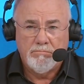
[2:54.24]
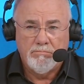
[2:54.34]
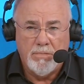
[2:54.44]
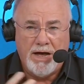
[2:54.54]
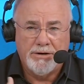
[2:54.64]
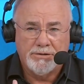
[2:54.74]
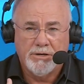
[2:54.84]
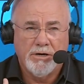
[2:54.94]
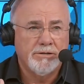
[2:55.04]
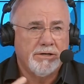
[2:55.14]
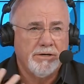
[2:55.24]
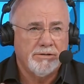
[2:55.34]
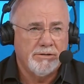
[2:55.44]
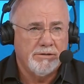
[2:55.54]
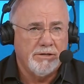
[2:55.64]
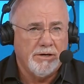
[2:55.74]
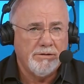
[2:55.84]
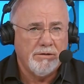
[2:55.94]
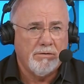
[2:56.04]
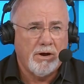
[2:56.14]
mine is guns, his is
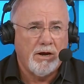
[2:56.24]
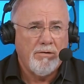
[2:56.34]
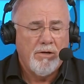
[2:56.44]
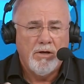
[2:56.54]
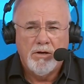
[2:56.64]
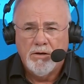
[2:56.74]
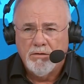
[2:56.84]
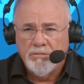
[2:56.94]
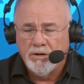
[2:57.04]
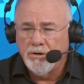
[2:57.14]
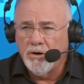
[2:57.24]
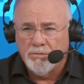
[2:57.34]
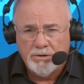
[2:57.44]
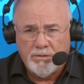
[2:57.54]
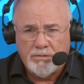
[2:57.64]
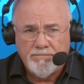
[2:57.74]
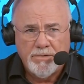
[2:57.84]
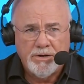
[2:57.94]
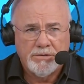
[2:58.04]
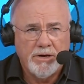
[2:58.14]
this, okay? Then you don't do it.
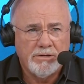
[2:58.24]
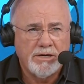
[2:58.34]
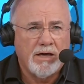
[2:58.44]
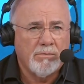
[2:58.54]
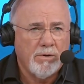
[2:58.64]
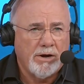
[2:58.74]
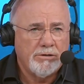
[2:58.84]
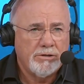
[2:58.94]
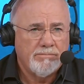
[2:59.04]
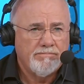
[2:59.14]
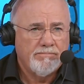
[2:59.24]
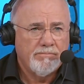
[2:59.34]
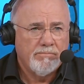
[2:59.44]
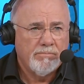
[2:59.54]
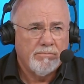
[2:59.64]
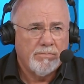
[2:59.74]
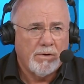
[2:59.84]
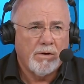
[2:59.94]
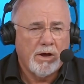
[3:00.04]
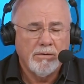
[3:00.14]
It's it's out of range.
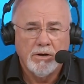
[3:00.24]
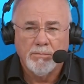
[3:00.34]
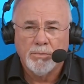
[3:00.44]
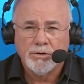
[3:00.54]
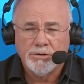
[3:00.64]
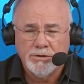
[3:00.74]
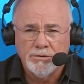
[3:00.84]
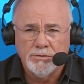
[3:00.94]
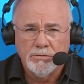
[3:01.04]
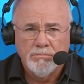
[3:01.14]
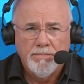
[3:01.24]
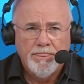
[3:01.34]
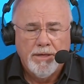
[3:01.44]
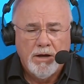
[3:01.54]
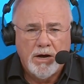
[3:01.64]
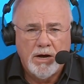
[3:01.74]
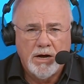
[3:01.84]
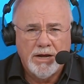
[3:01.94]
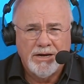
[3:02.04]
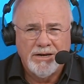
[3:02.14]
Okay. Number two,
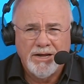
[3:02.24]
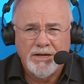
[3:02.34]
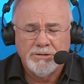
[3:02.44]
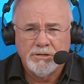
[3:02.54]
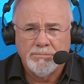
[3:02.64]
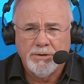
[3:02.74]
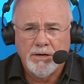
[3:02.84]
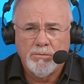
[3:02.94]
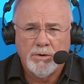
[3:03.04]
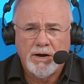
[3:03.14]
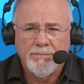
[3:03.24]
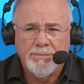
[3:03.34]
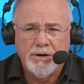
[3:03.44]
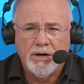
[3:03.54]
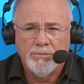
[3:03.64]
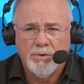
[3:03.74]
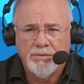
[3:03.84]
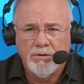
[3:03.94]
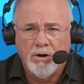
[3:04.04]
uh, it needs to be when I'm done with